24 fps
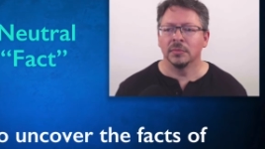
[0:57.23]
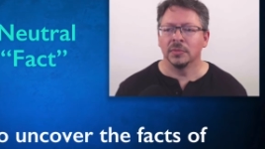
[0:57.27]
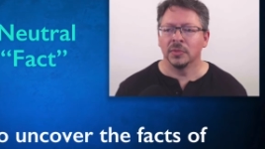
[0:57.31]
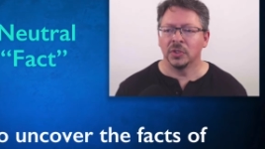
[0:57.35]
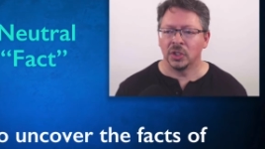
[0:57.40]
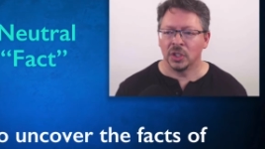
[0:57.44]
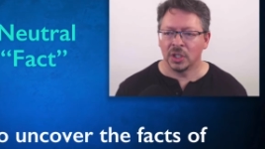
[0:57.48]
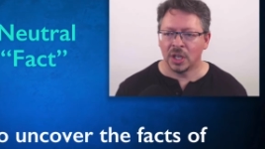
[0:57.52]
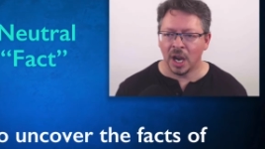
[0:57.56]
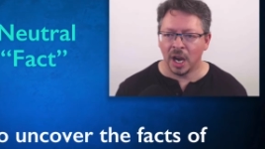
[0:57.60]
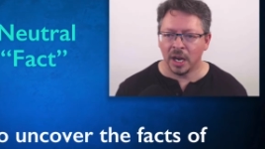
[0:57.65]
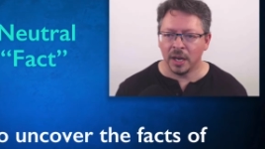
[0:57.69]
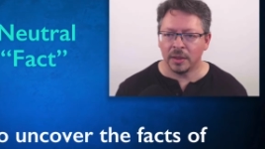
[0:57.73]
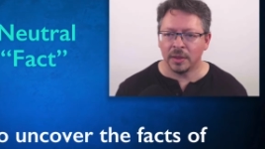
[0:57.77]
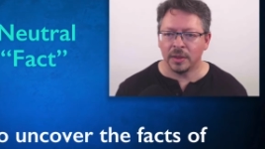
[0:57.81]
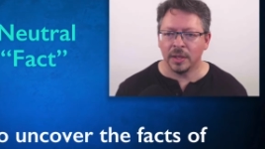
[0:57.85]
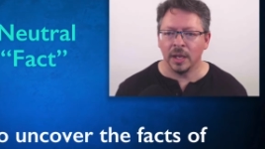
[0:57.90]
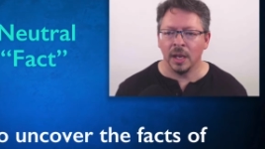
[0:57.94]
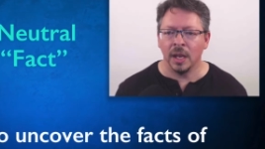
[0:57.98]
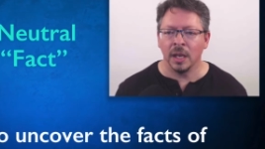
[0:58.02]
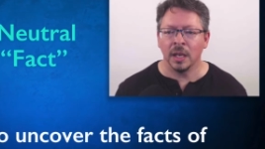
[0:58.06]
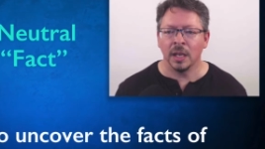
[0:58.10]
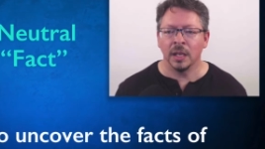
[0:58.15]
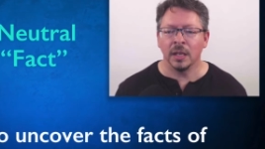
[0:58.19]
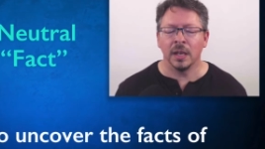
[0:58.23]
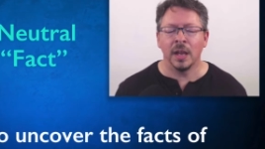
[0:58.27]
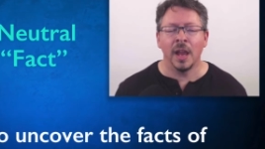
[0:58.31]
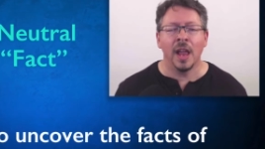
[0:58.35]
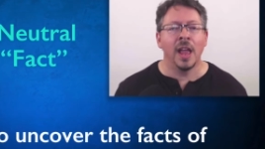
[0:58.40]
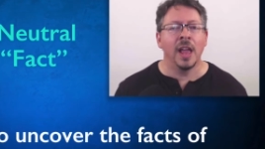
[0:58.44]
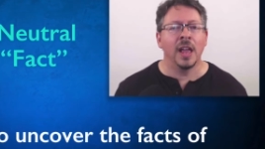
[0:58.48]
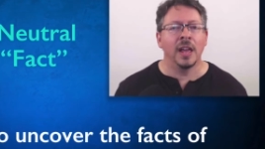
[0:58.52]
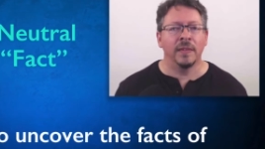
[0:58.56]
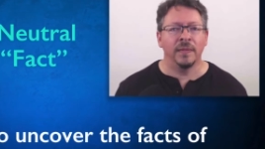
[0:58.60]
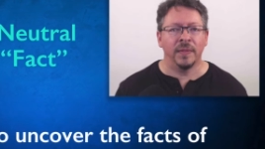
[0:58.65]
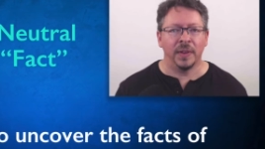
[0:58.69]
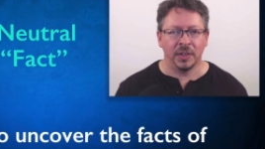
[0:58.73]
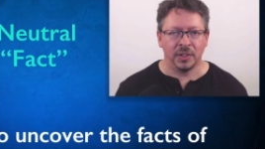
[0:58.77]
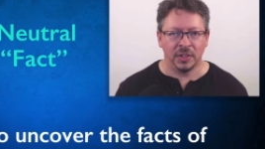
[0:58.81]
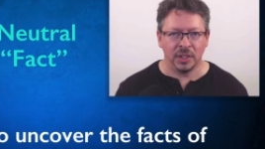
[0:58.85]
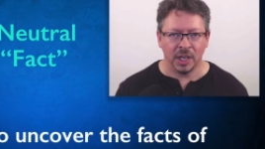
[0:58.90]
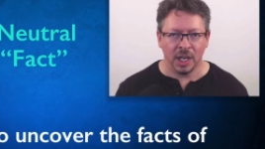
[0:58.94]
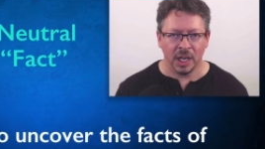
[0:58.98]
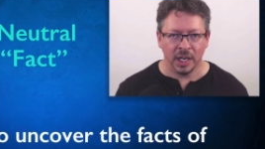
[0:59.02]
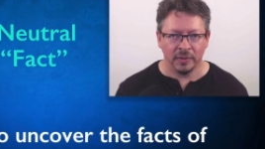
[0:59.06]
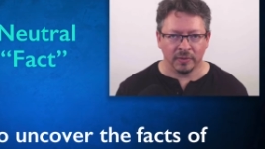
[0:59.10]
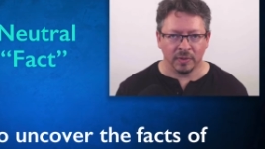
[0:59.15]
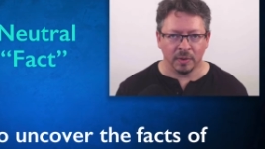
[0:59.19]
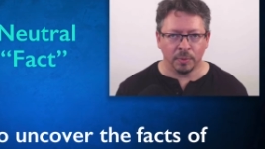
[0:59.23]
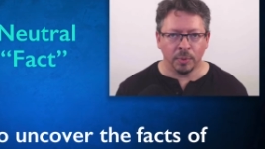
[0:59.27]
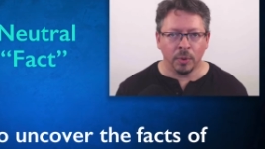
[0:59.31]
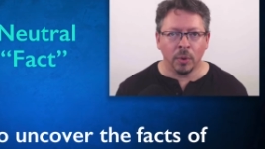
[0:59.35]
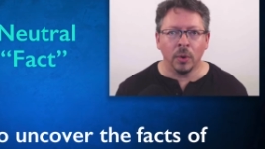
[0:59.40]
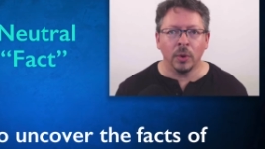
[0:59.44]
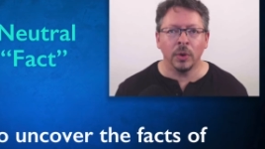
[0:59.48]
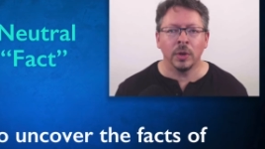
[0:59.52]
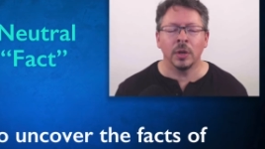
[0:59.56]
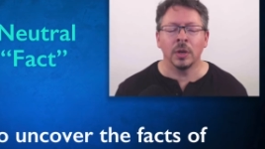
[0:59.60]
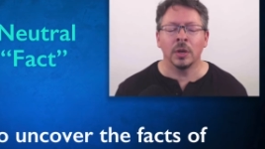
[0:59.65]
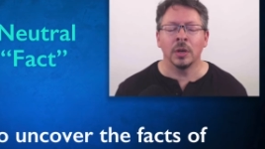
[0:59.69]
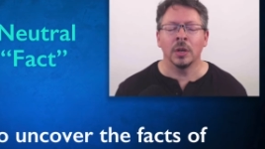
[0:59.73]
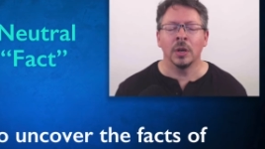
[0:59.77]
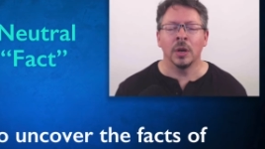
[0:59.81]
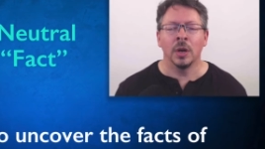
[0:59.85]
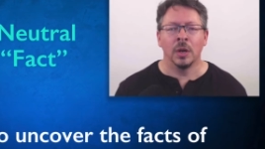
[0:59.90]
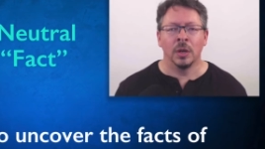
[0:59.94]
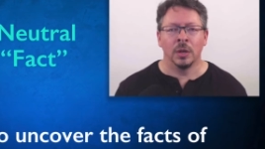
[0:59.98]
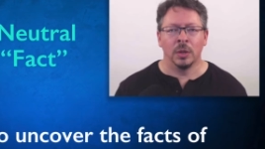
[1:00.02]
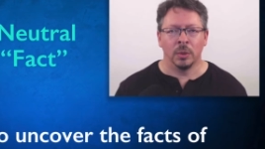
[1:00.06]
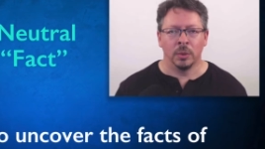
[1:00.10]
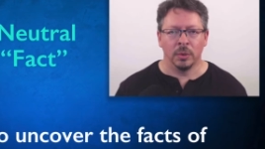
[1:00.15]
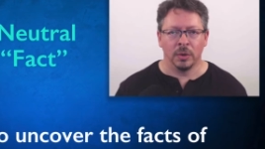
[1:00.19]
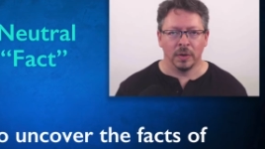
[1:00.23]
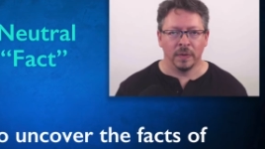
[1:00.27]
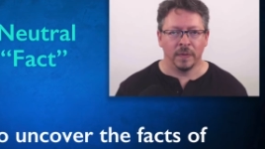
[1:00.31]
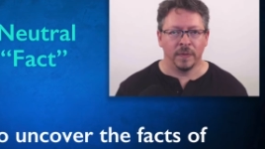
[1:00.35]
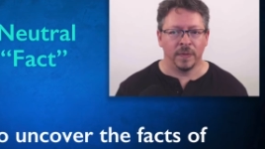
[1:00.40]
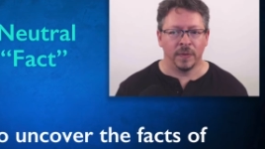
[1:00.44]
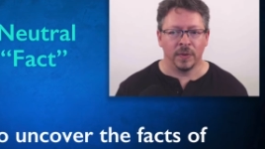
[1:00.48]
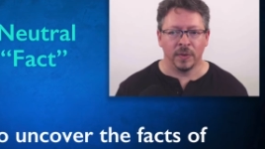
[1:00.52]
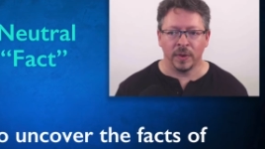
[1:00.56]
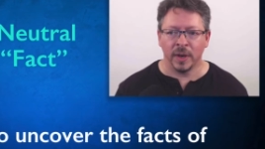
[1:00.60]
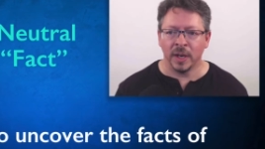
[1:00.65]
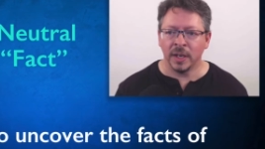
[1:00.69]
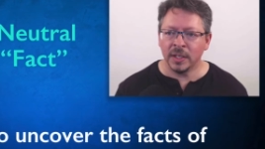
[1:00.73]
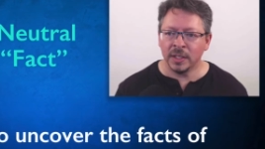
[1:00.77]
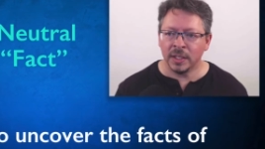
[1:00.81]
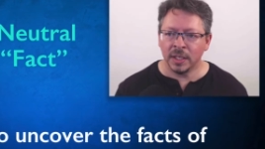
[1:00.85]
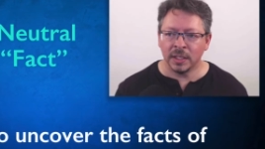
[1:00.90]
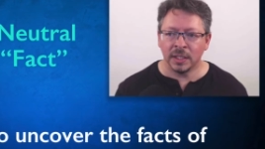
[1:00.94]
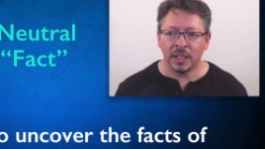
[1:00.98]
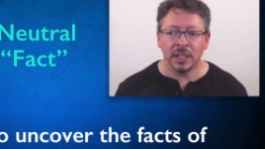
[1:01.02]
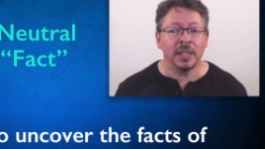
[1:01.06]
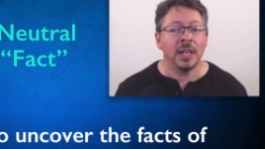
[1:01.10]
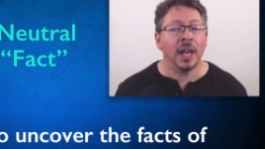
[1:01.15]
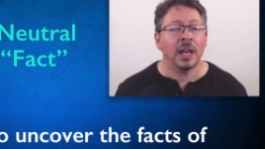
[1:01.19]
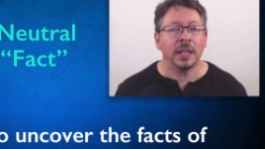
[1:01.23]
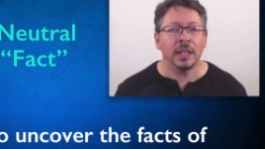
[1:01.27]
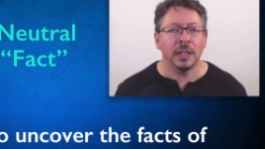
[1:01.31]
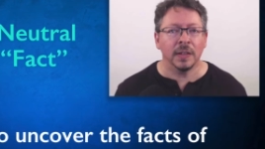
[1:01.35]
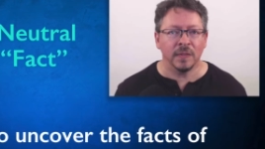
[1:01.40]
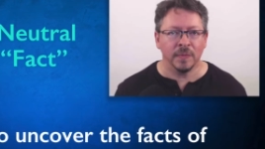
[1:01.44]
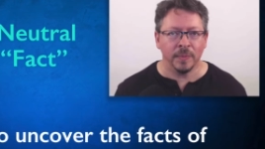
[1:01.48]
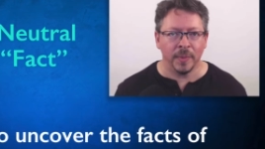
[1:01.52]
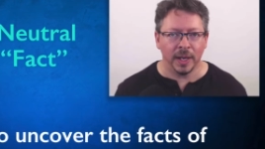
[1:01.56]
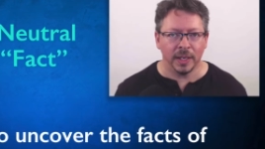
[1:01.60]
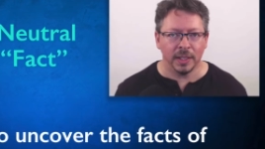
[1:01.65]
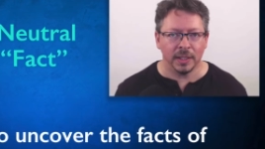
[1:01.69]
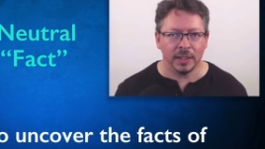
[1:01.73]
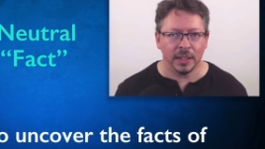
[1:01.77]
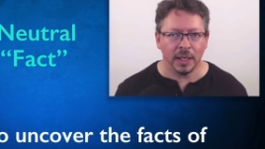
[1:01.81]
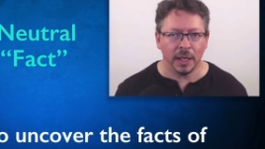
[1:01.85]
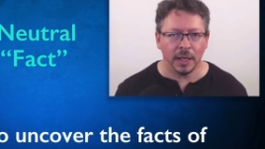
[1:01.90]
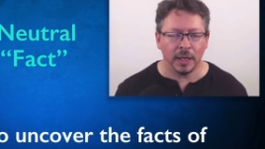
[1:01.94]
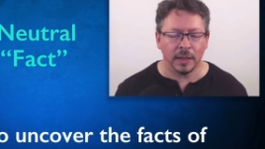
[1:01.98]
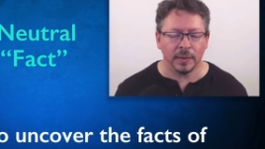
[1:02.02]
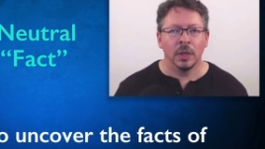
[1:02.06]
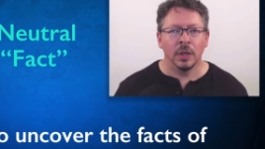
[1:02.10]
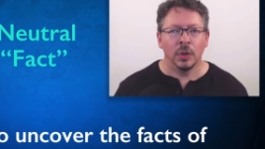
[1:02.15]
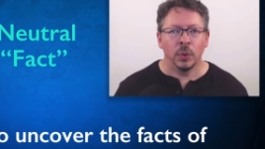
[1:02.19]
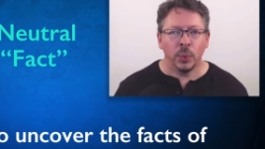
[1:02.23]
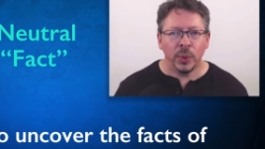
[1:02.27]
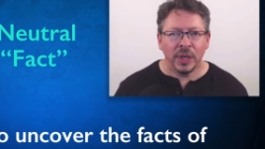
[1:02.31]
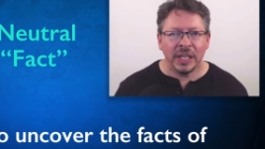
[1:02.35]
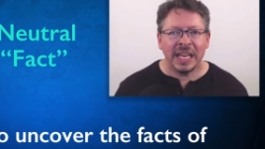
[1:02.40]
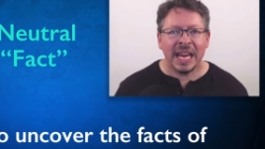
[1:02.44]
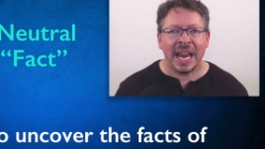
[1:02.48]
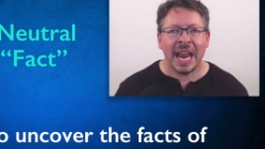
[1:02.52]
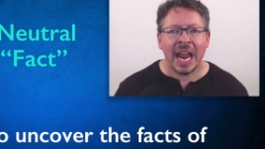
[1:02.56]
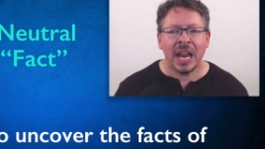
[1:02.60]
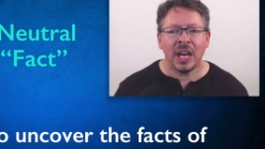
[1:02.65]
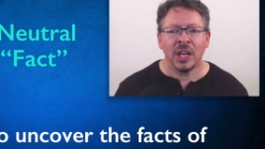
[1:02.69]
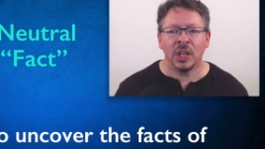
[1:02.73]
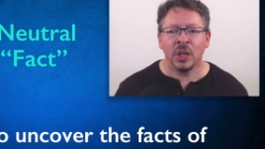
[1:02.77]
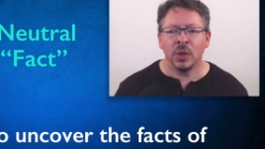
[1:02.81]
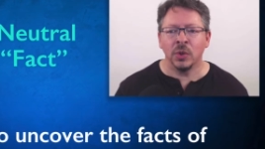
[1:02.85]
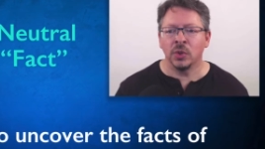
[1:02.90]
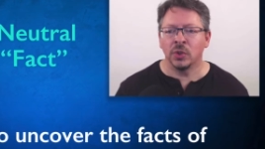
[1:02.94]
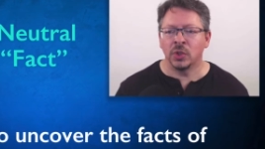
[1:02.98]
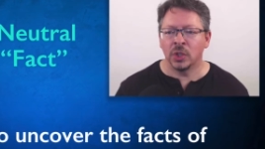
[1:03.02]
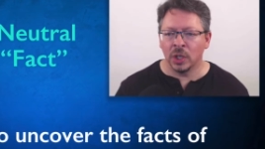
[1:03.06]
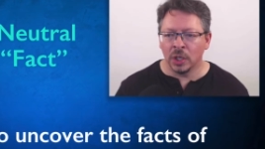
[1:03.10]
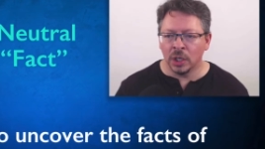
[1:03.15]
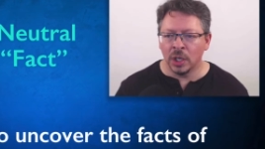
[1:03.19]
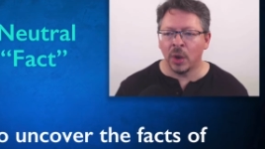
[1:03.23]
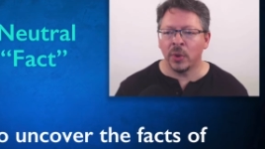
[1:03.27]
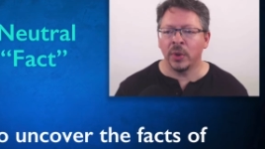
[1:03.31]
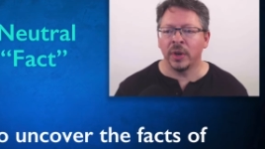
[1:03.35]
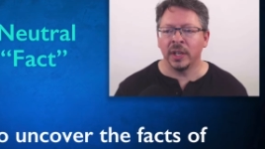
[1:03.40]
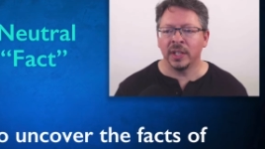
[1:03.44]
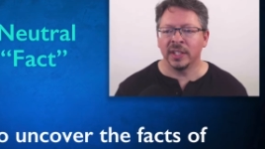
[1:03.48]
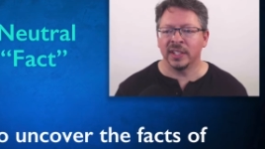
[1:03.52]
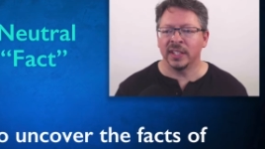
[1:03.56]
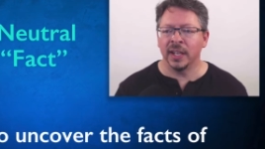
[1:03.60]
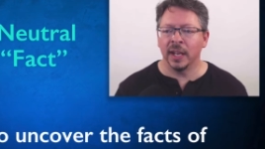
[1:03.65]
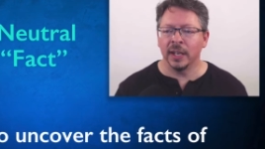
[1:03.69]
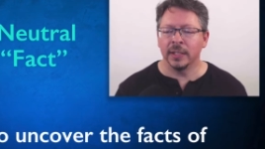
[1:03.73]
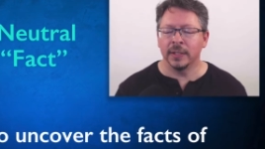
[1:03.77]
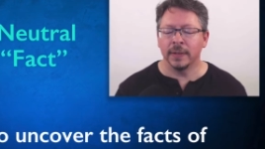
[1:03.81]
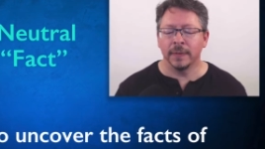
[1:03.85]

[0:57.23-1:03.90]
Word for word: It's the kind of thing in investigative reporter, or a forensic detective might say. We can't use the loaded sense